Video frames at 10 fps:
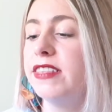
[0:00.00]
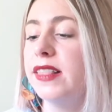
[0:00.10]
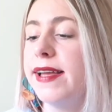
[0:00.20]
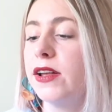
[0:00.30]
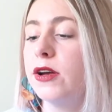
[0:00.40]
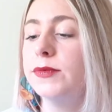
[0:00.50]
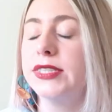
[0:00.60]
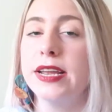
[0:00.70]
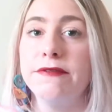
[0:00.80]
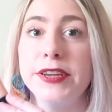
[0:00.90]
the Lancome
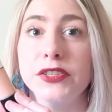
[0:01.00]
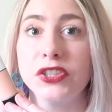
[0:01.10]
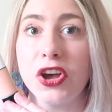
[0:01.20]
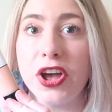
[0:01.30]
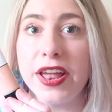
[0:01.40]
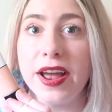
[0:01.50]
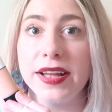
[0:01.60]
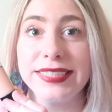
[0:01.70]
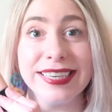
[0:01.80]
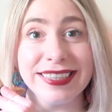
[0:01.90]
Skin Feels Good
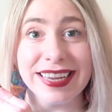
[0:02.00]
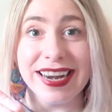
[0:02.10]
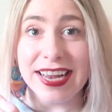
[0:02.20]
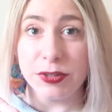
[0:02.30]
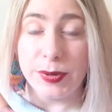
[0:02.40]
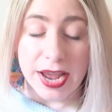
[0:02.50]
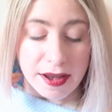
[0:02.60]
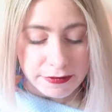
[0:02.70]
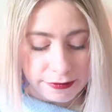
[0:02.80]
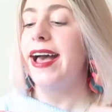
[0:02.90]
Tinted
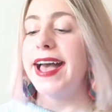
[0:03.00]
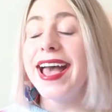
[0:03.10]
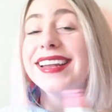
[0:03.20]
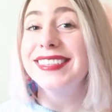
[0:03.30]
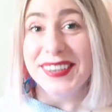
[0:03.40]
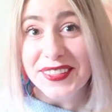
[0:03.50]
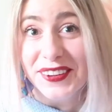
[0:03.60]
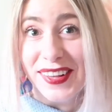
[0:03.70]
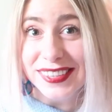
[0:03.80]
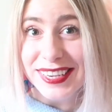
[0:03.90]
SPF. And another
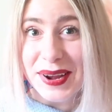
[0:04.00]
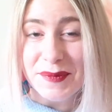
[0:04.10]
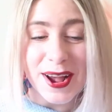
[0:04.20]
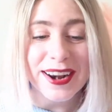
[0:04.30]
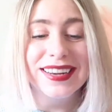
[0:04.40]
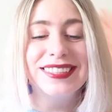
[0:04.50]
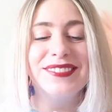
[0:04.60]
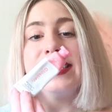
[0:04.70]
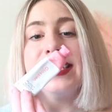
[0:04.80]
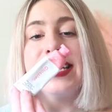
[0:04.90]
Glossier product.
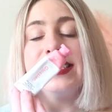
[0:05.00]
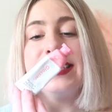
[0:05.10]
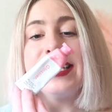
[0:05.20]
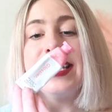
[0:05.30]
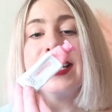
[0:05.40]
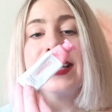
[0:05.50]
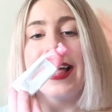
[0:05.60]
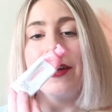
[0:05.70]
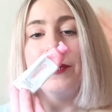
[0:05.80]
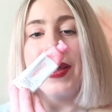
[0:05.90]
This is the
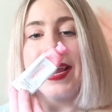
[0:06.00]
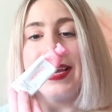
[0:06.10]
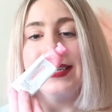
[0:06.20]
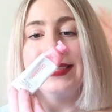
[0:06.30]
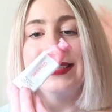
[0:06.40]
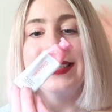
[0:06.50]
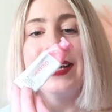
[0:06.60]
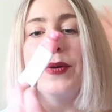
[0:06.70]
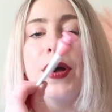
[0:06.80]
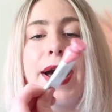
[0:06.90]
Cloud Paints
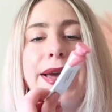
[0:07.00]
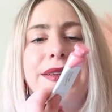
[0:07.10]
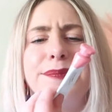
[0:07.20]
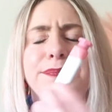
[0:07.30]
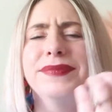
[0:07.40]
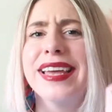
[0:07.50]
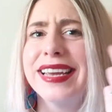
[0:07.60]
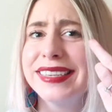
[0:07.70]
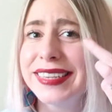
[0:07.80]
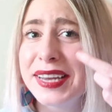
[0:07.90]

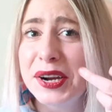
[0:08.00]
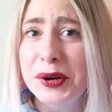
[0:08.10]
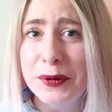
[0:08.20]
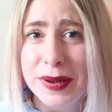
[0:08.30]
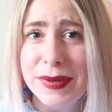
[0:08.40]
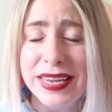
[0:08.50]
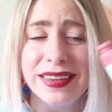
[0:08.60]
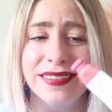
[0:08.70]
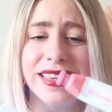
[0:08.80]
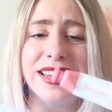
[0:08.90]
like it's like a
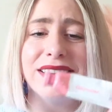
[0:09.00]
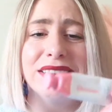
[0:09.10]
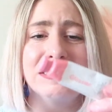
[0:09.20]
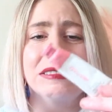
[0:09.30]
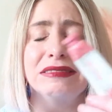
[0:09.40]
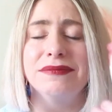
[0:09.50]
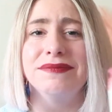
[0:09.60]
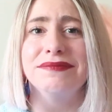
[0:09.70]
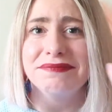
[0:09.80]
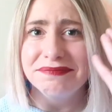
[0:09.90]
creamy like
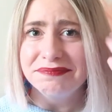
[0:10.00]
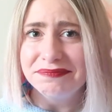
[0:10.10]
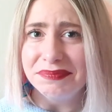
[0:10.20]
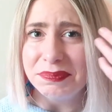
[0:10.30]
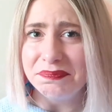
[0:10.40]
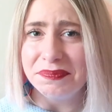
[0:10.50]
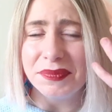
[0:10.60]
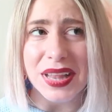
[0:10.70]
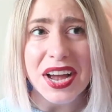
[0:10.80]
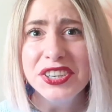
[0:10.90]

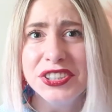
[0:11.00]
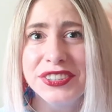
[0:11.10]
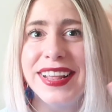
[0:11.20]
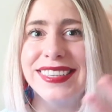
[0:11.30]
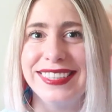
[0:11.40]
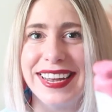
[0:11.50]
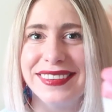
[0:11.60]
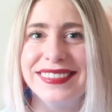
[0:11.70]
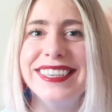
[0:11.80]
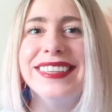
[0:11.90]
blush. That's
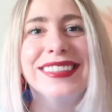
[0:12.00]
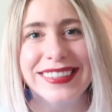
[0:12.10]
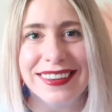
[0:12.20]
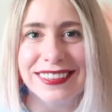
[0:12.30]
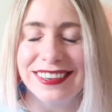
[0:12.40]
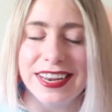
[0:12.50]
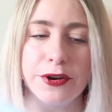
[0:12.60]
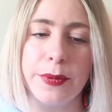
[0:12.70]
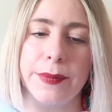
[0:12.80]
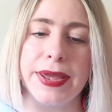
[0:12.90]
it. See, this is all little I
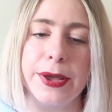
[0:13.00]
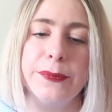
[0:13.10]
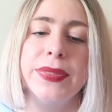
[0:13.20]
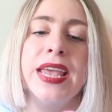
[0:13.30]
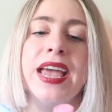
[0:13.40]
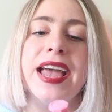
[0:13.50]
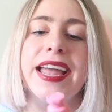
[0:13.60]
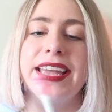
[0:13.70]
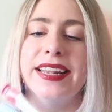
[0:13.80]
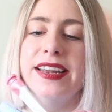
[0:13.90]
know about makeup.
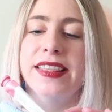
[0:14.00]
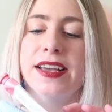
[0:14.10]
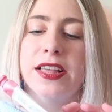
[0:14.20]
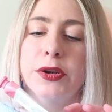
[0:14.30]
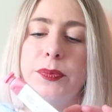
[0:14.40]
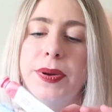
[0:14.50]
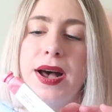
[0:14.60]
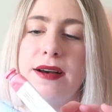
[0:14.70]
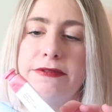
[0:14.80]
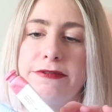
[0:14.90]
In the color
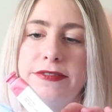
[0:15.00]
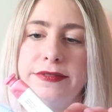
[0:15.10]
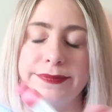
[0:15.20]
Puff.